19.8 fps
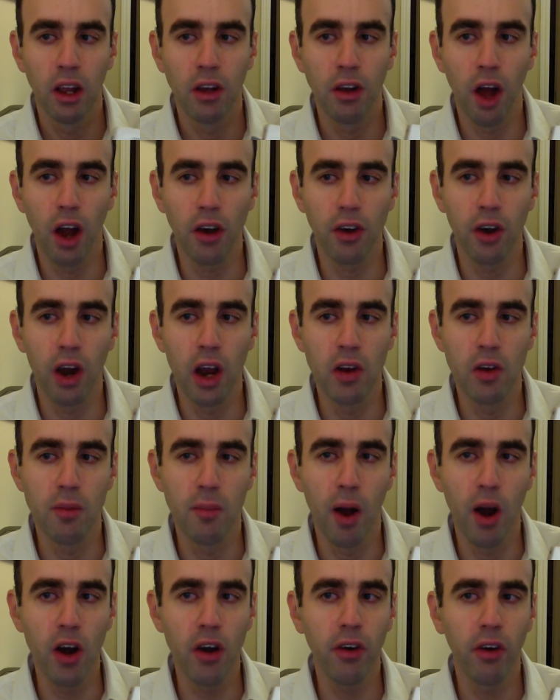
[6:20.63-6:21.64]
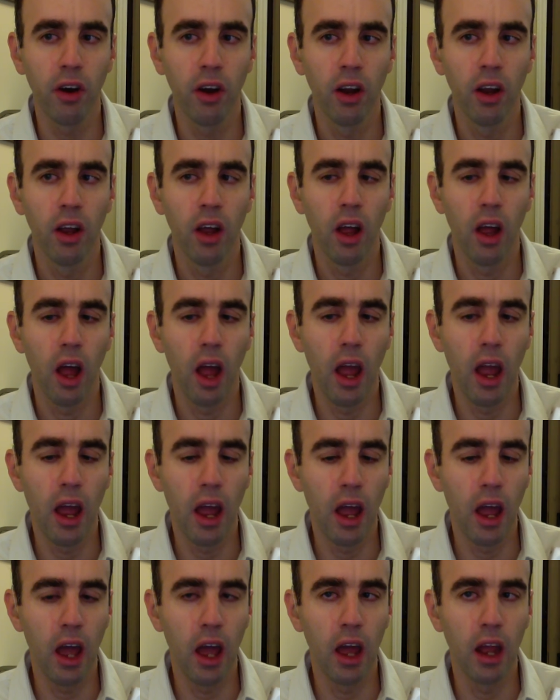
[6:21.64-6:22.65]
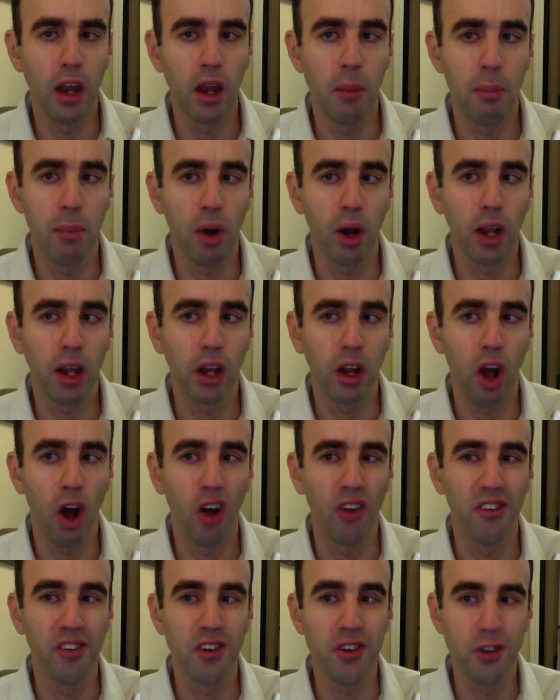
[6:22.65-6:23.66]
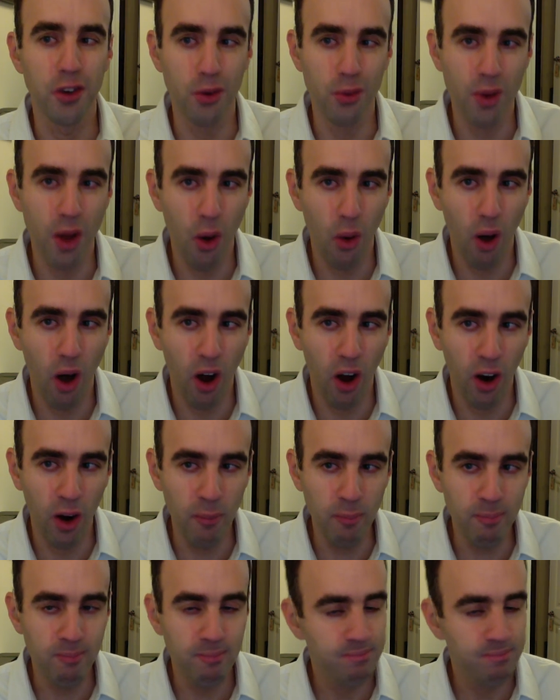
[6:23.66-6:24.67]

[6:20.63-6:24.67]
Doctor Henry Marsh, and the book is called Do No Harm.